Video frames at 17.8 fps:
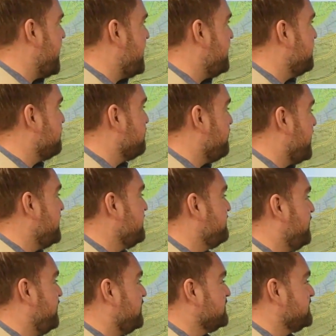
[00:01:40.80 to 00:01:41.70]
and the
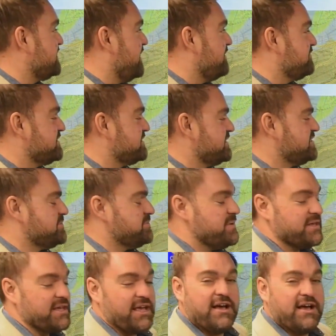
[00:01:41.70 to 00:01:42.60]
rainfall deficit,
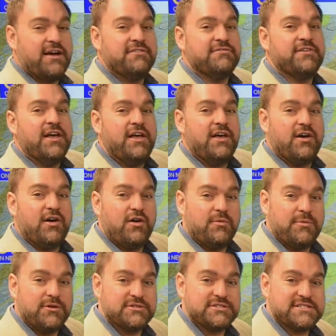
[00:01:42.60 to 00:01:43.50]
speaking of,
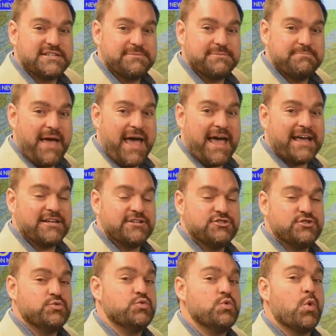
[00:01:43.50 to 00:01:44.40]
almost back
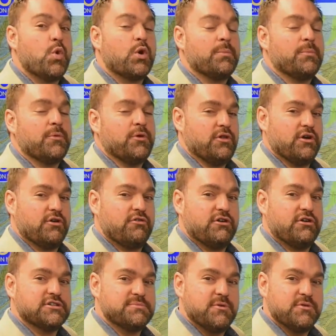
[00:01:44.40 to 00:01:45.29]
to normal
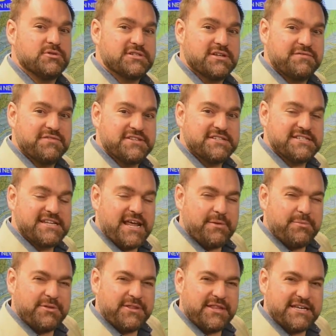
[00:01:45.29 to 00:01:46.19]
across most of the state,
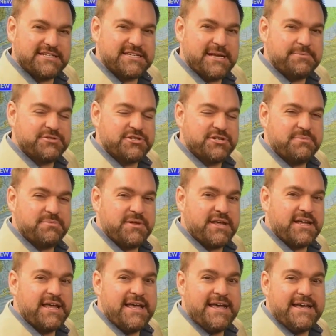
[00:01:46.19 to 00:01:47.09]
with the exception
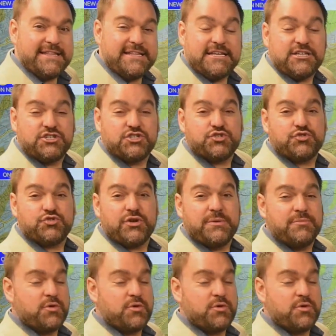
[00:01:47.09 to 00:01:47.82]
being the extreme